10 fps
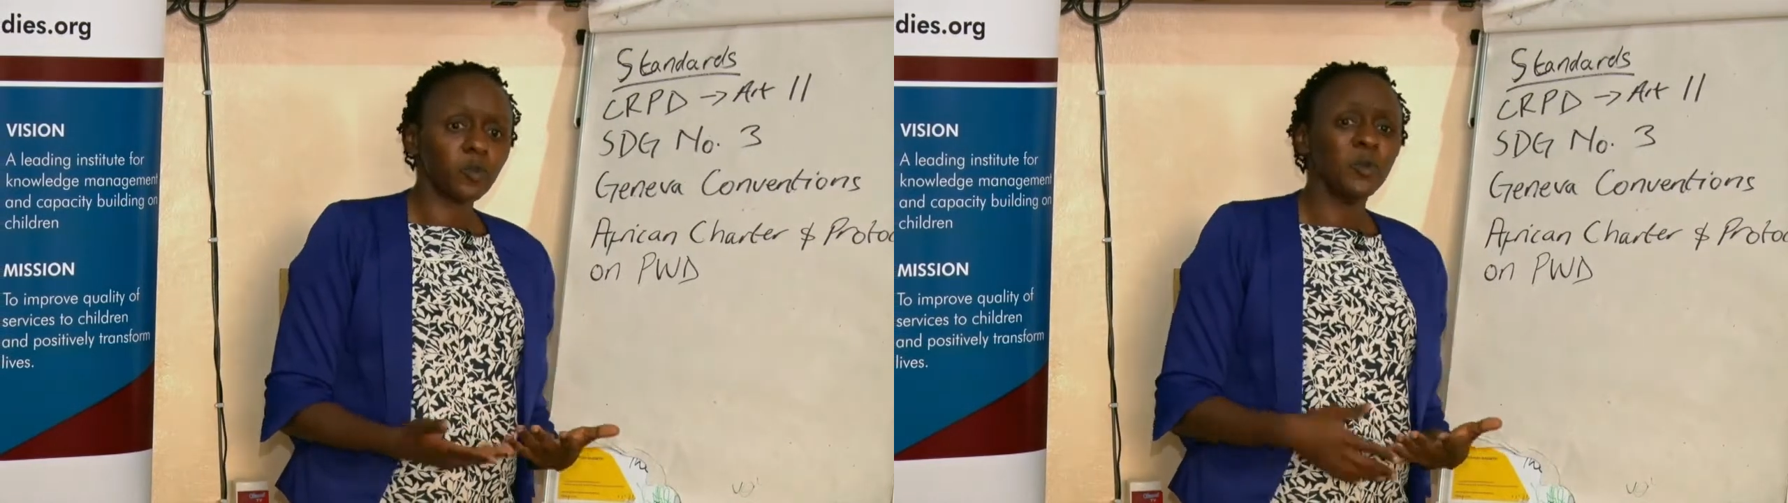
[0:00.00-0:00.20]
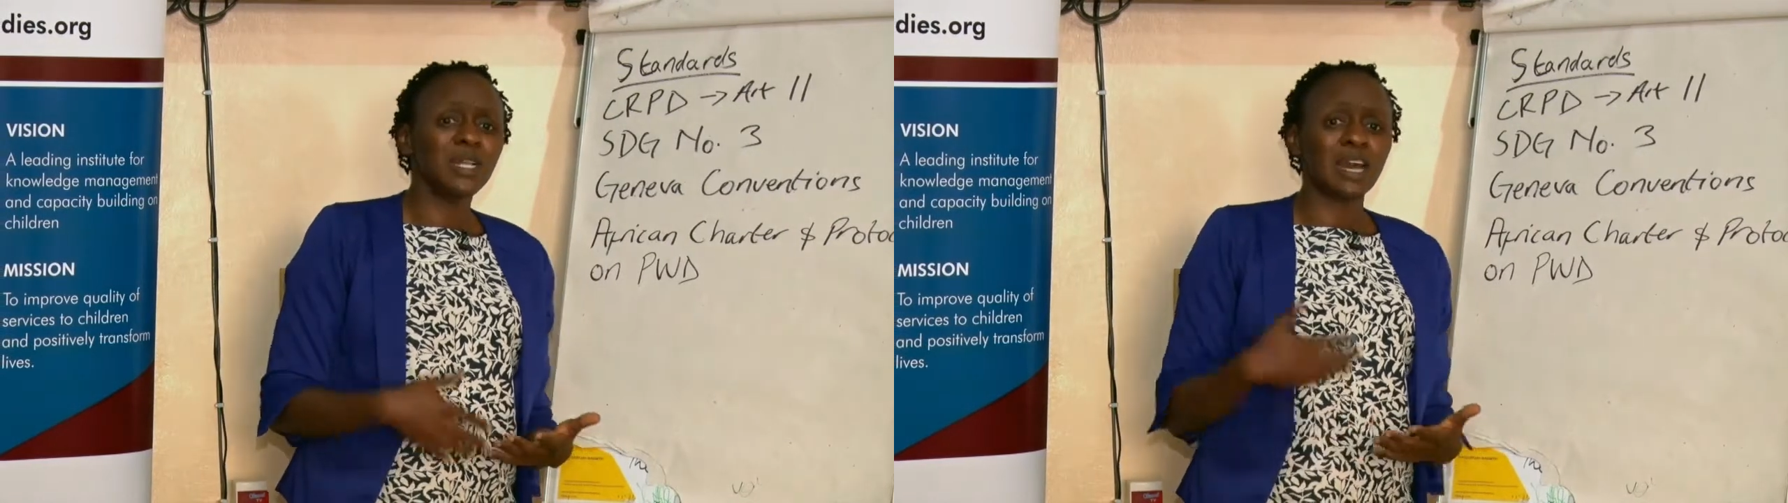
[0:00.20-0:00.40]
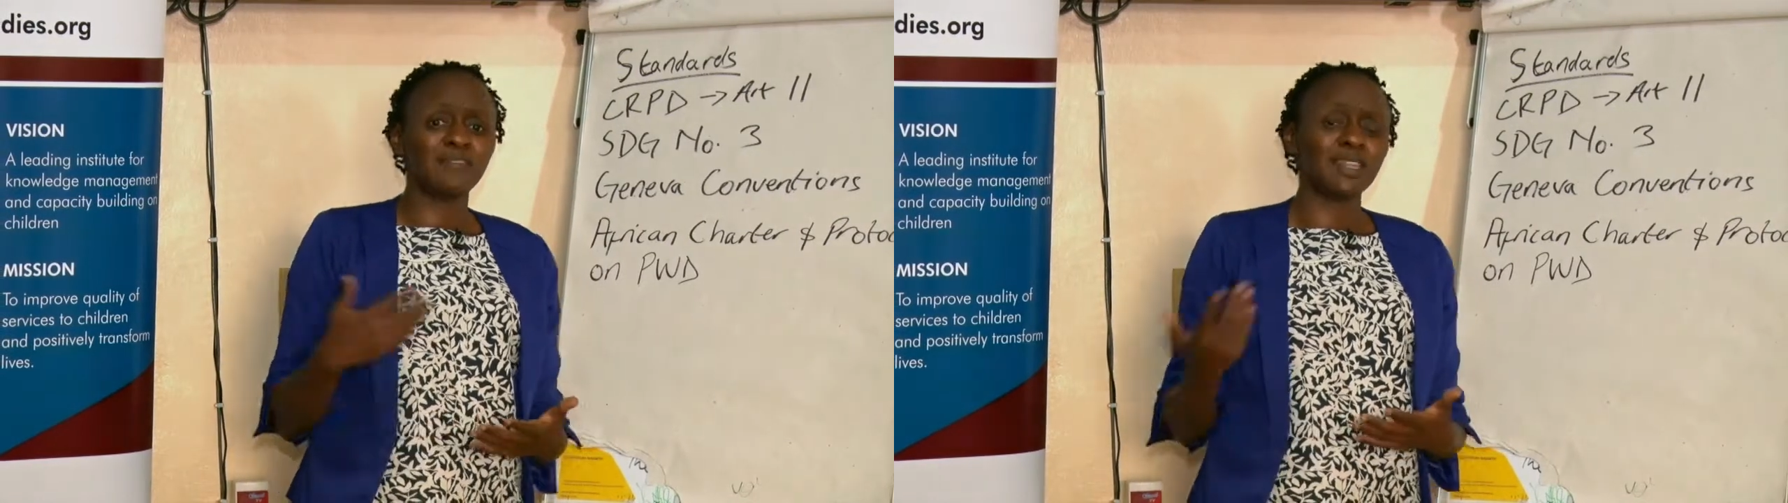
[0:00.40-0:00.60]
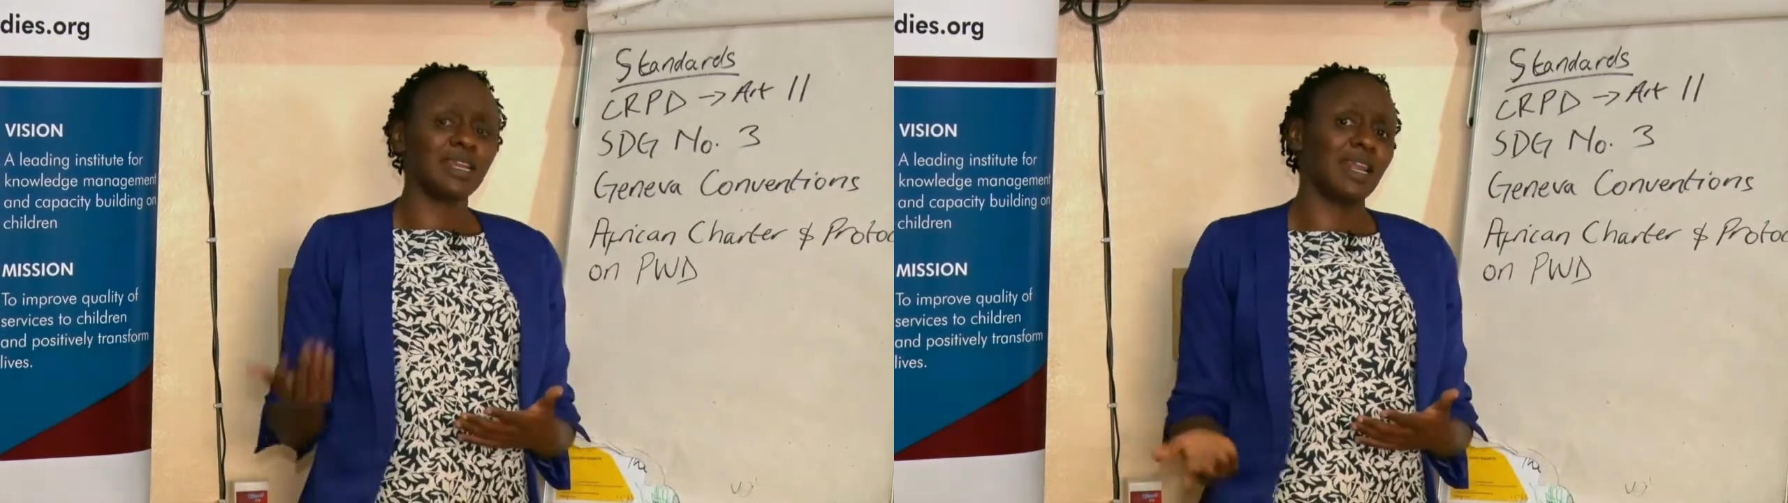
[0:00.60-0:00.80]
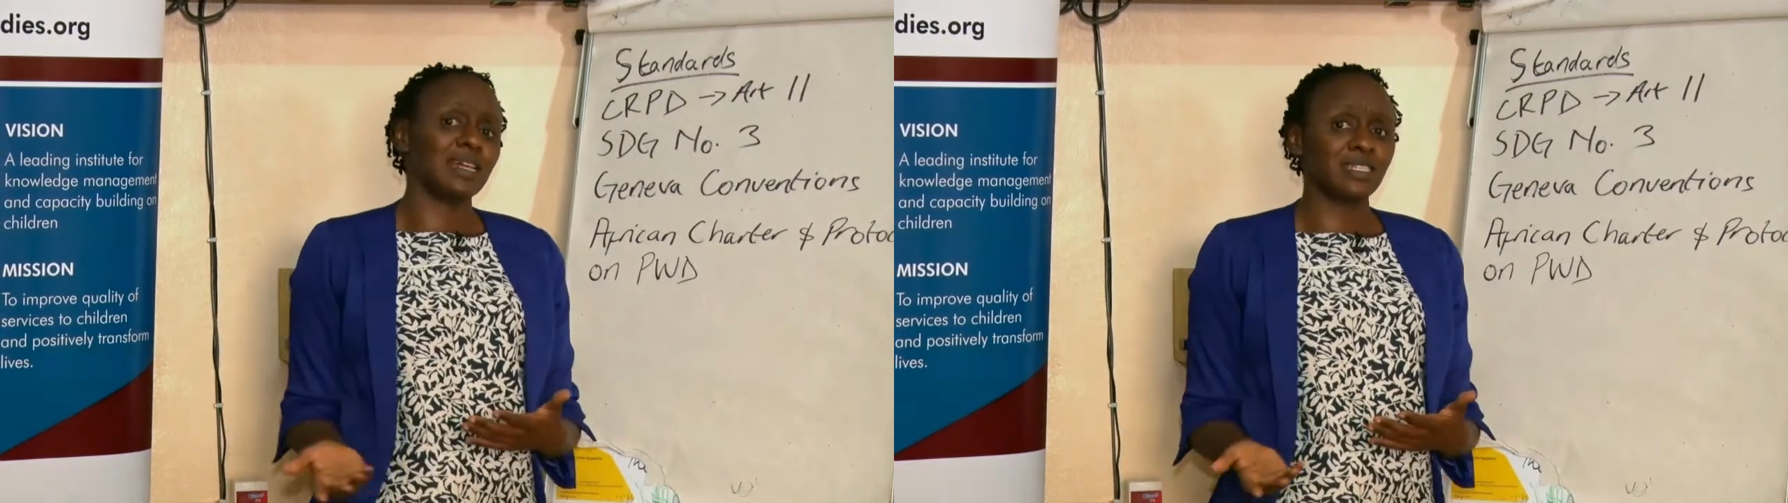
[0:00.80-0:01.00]
we'll cover in the
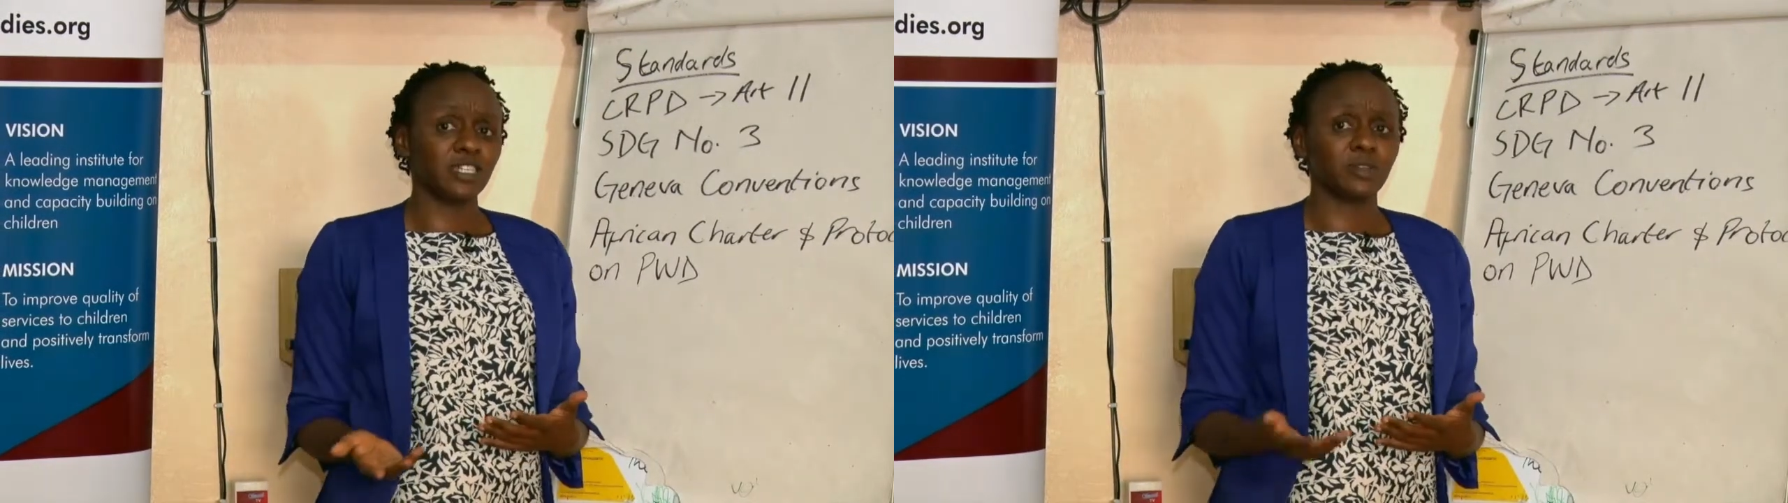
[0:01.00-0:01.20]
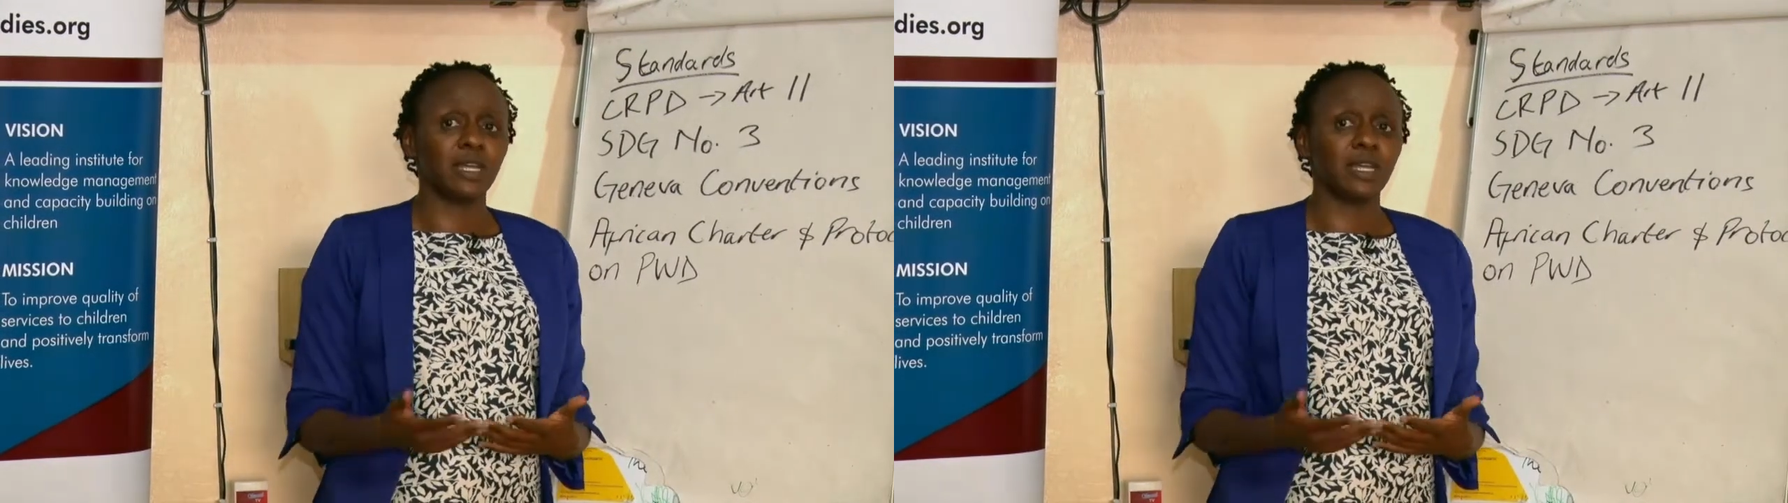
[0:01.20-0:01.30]
next session